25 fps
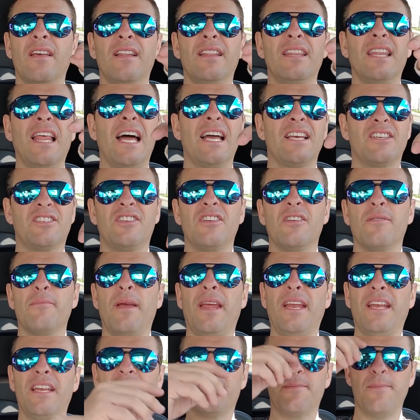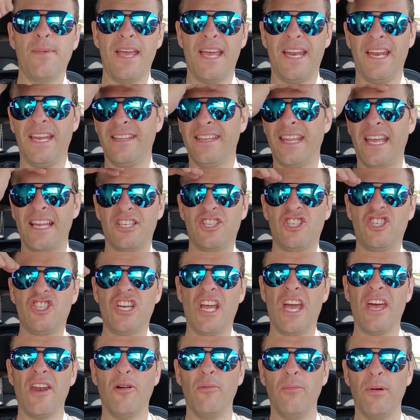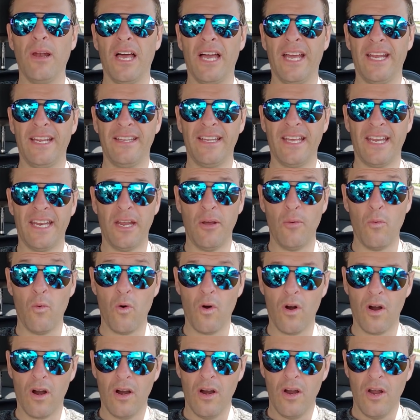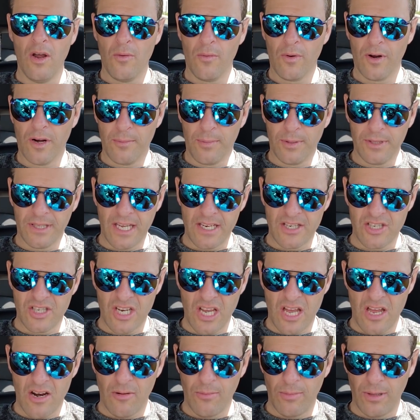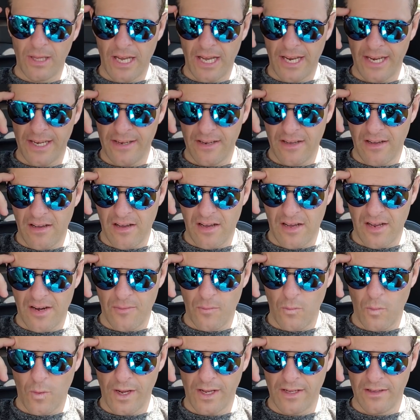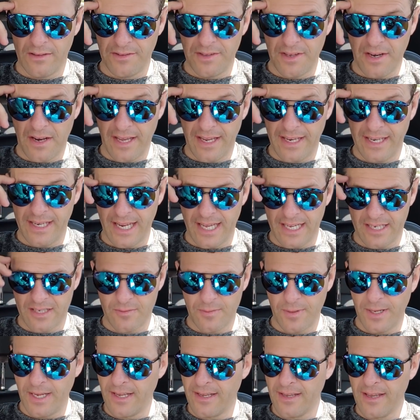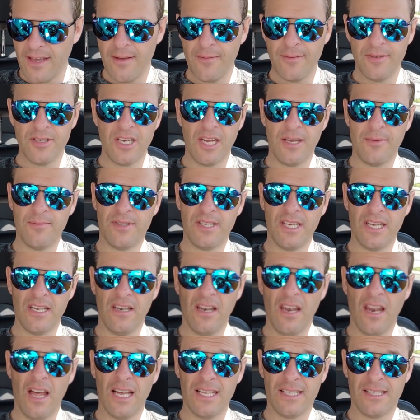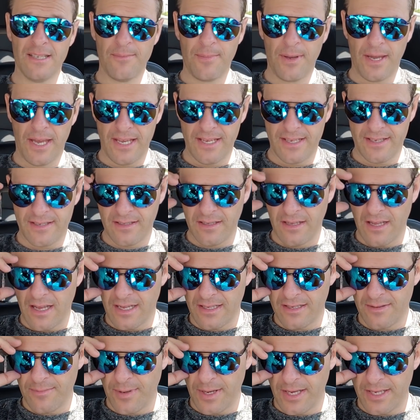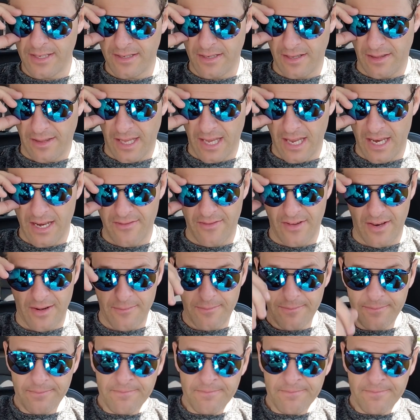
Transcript: last year, Maintenance Man had that shadow blind that he wore. We're going to put that shadow blind on Wiggle Delight next week. James said lots of pace on the end of it.